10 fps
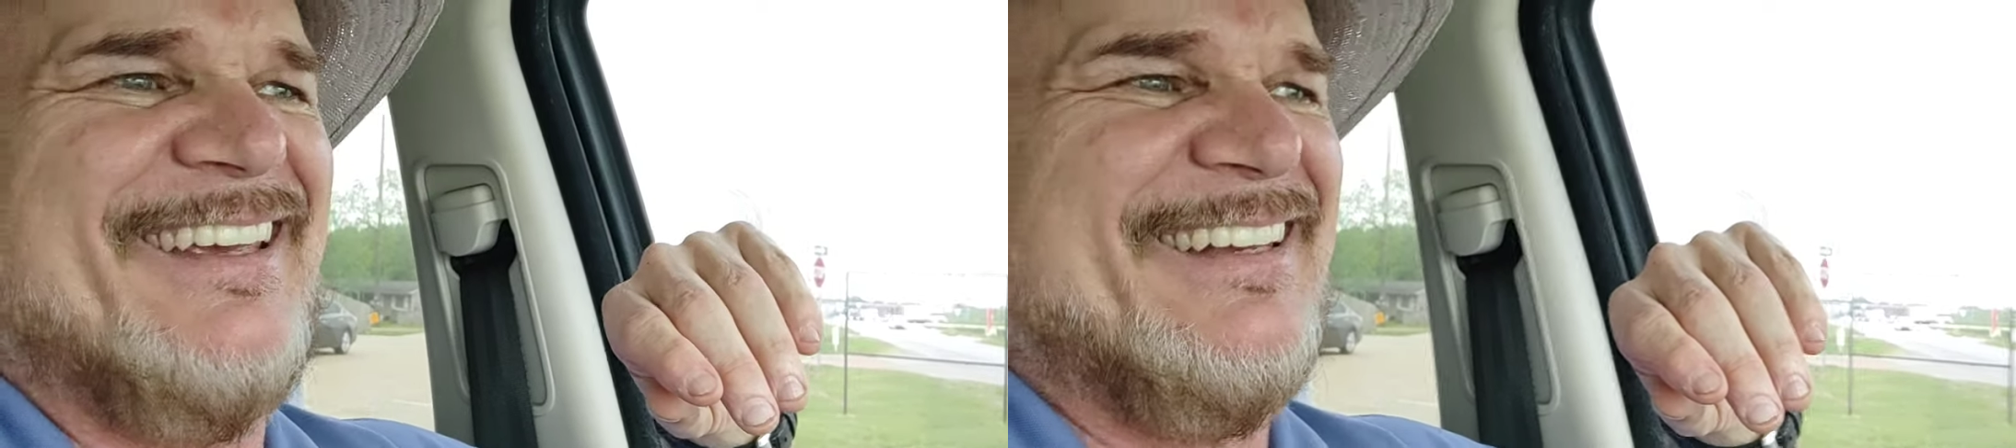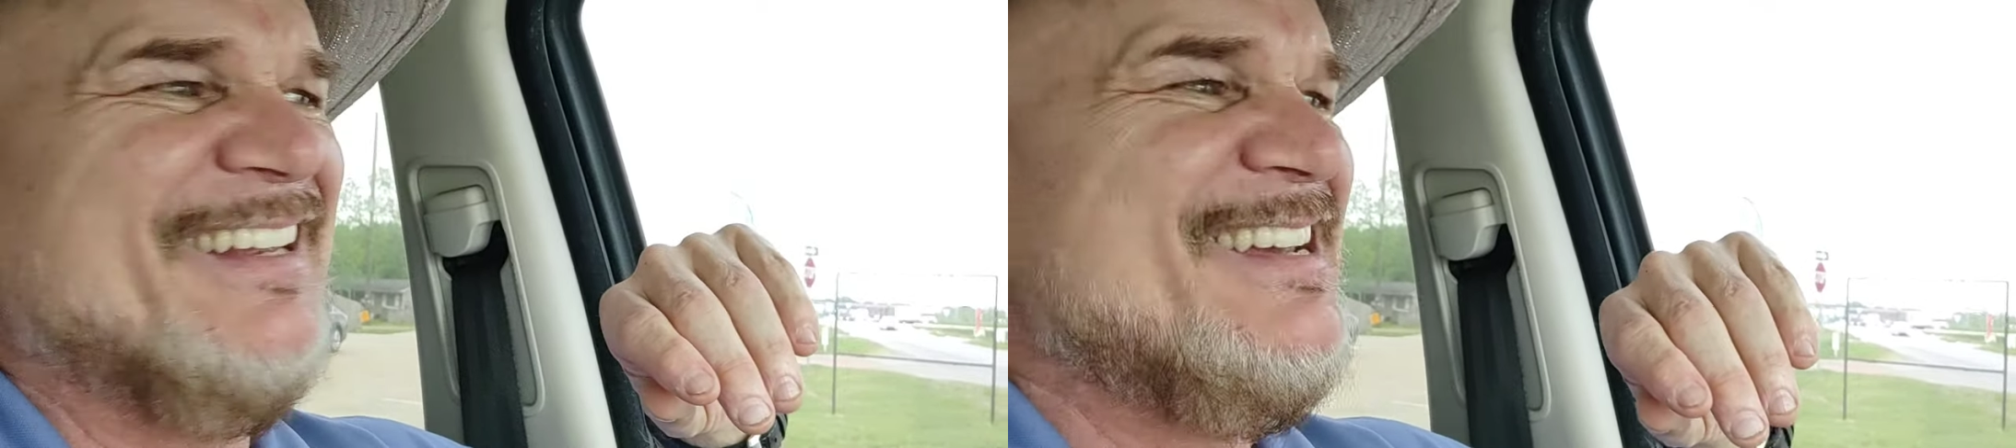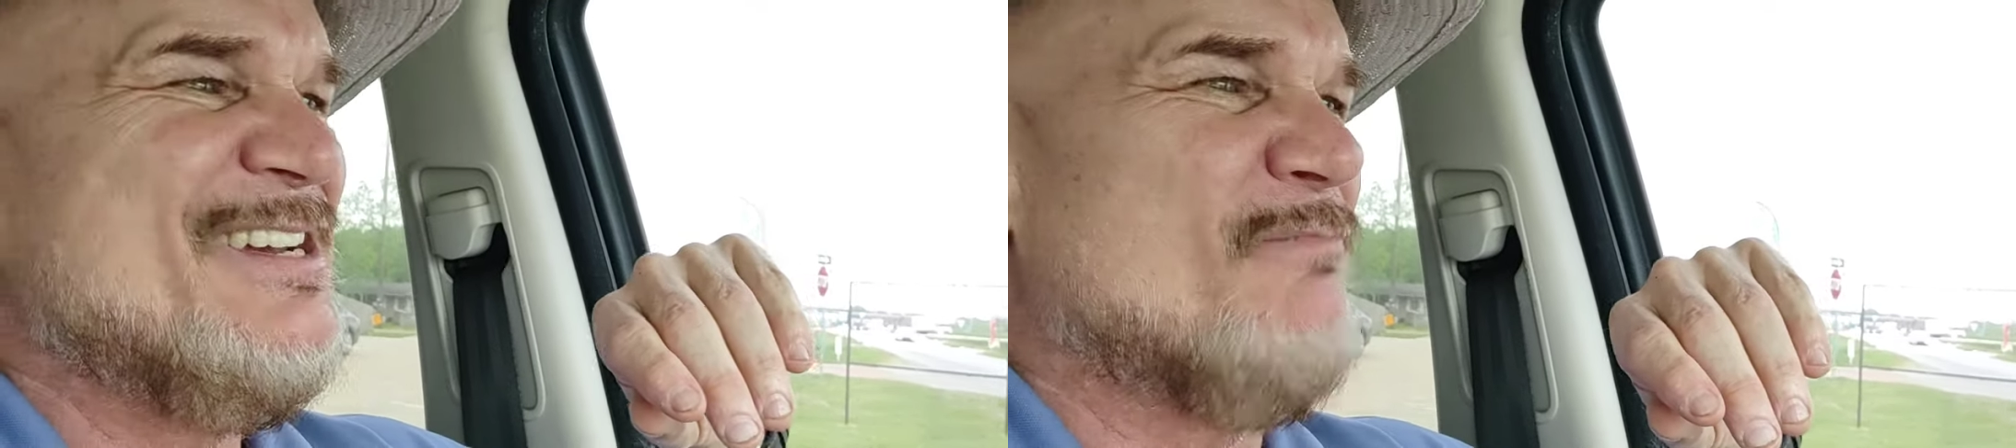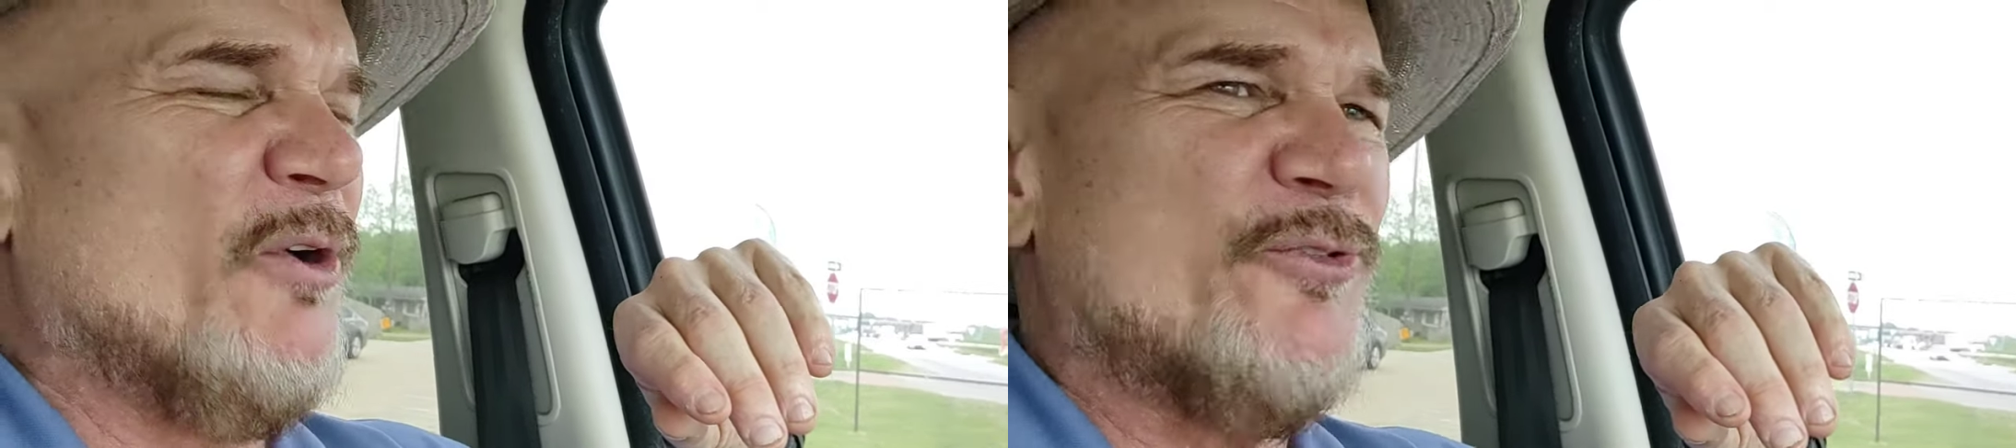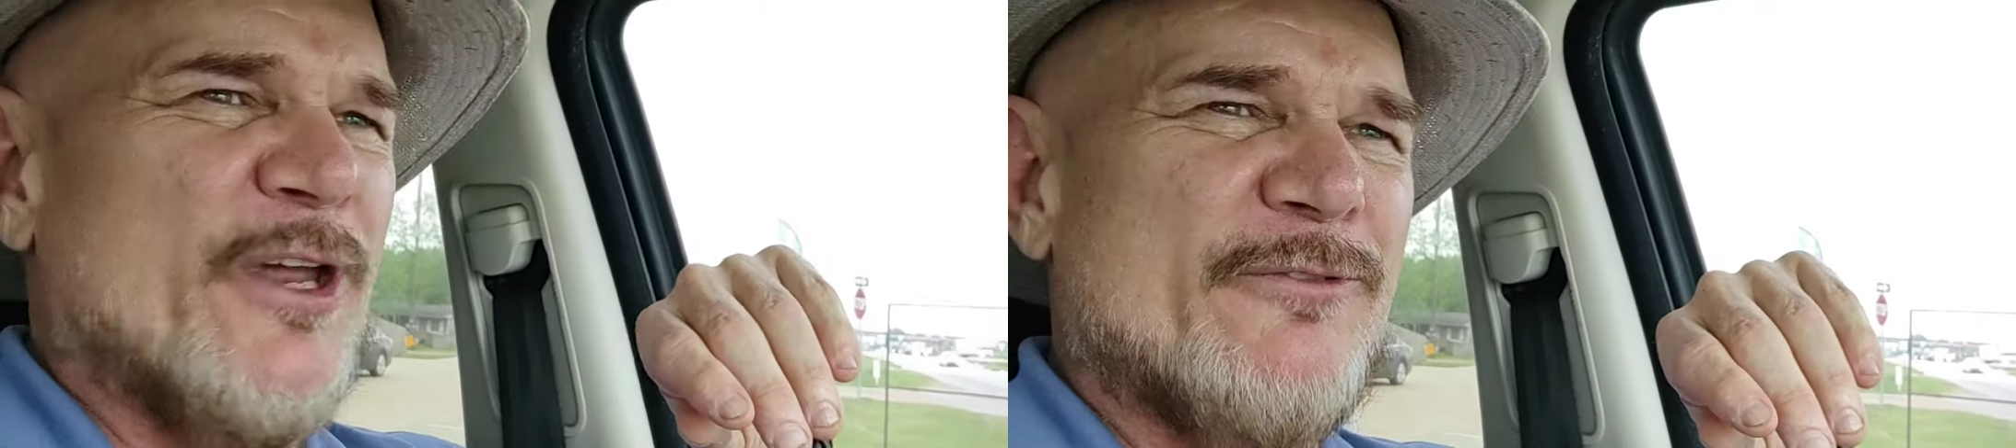that
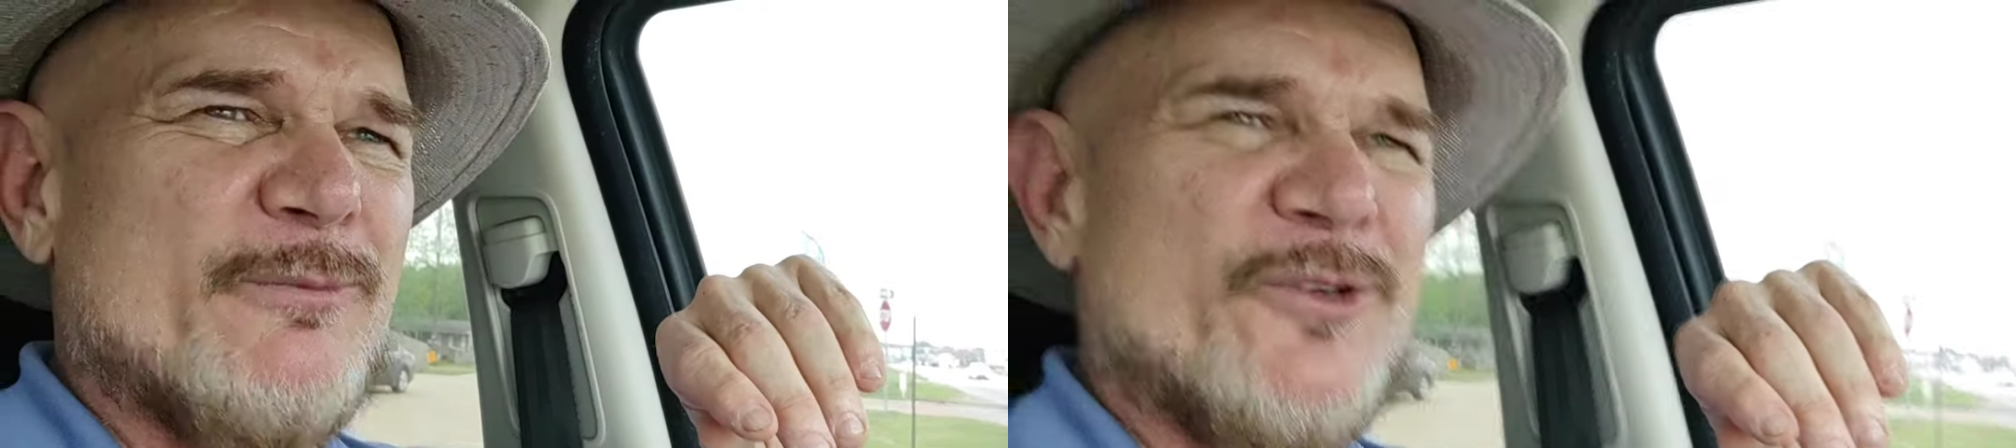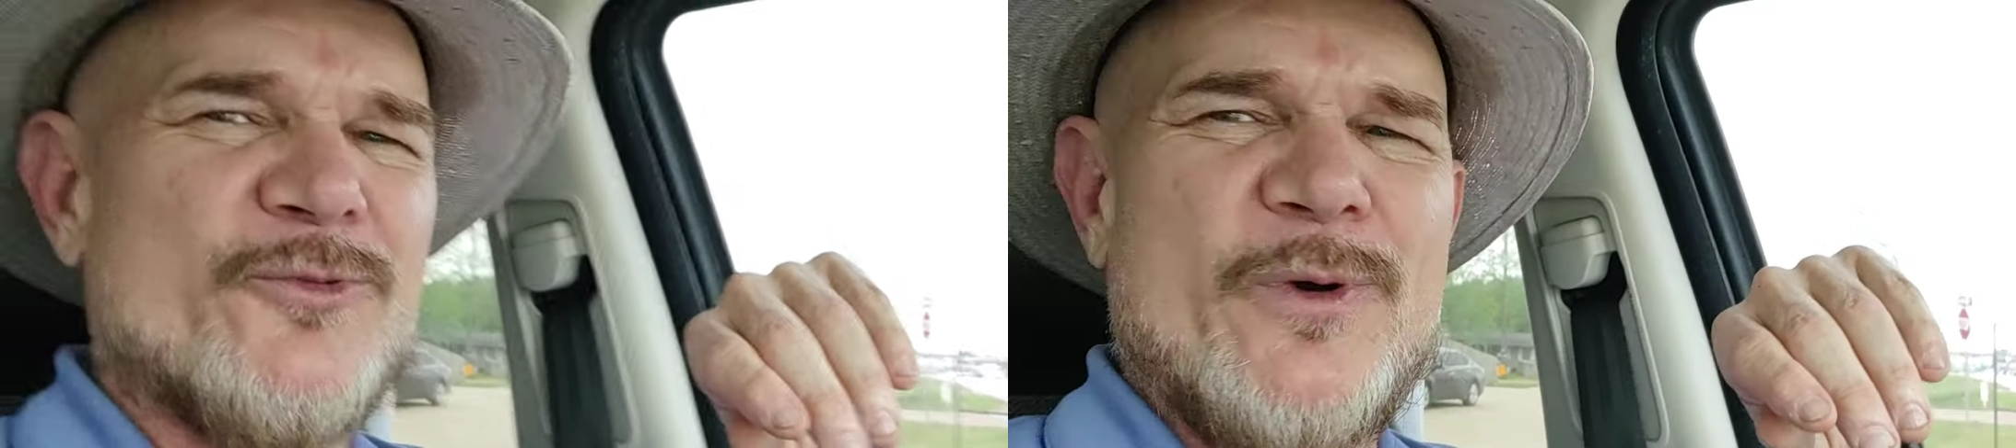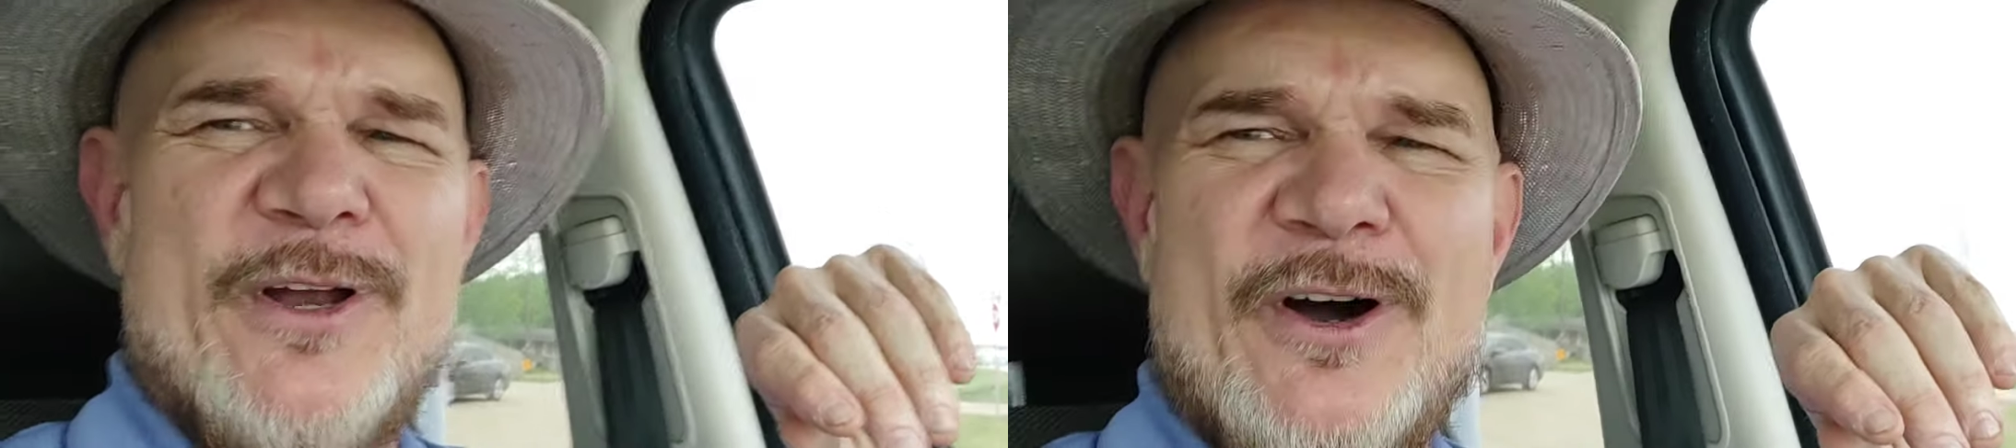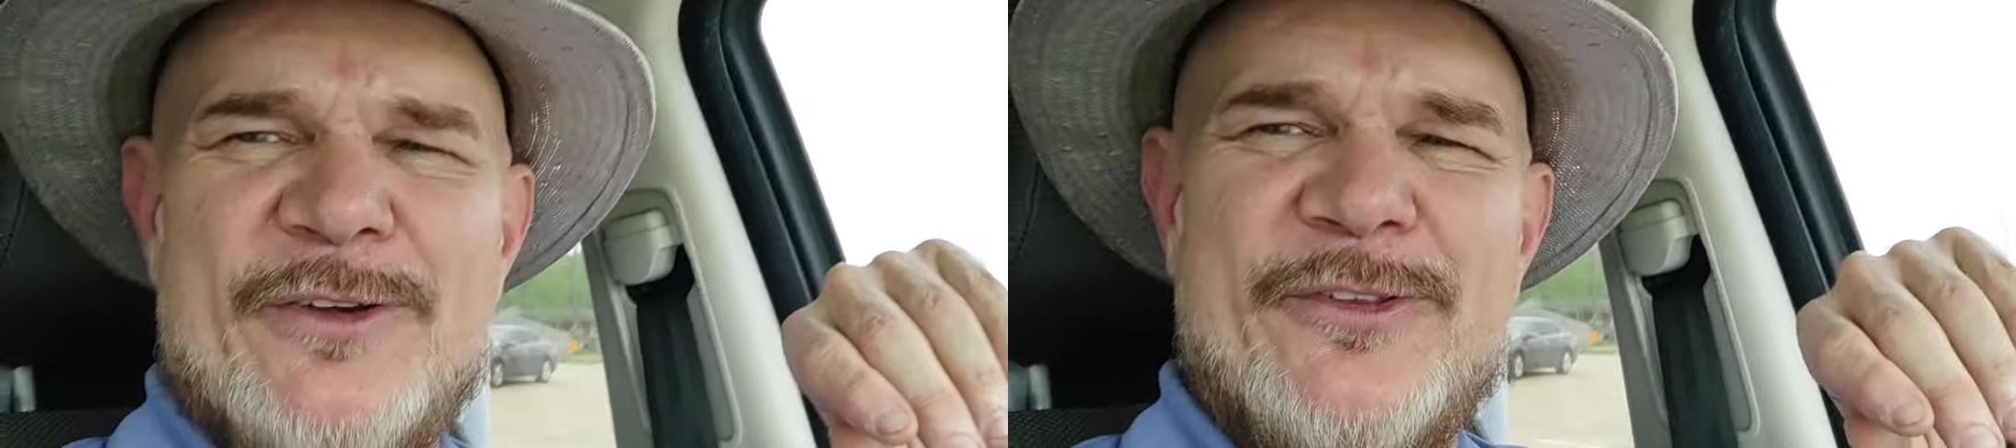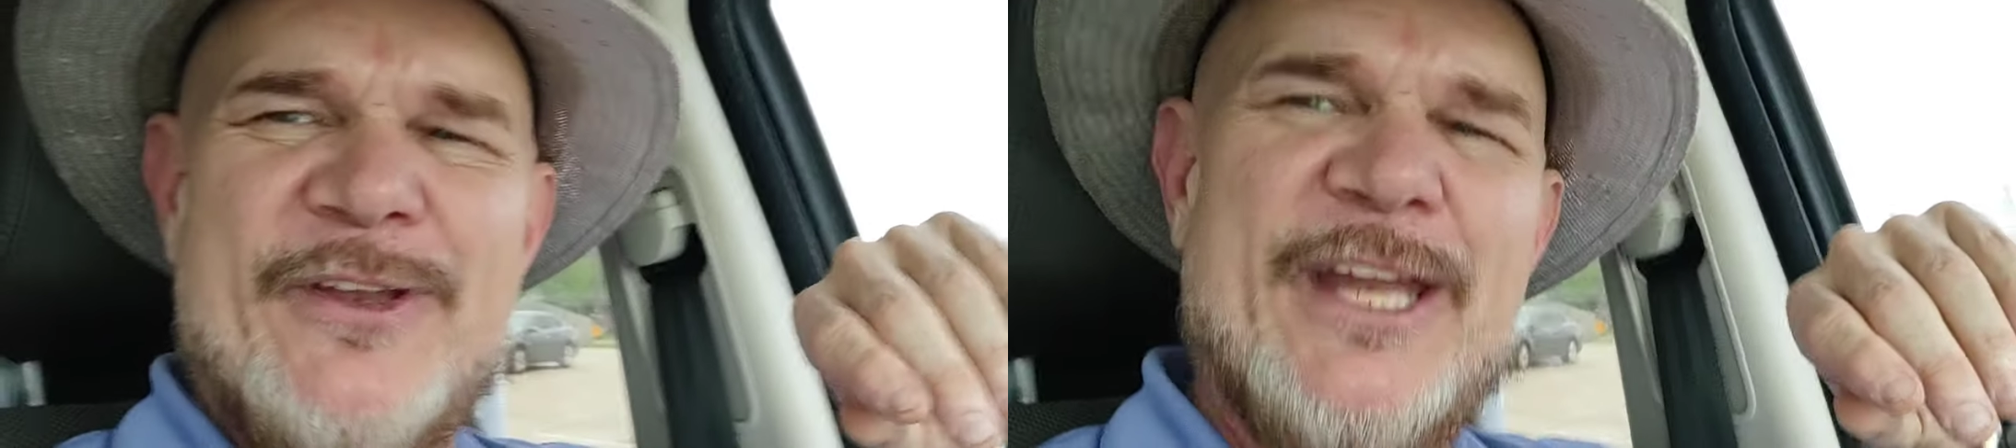most of them just went on to the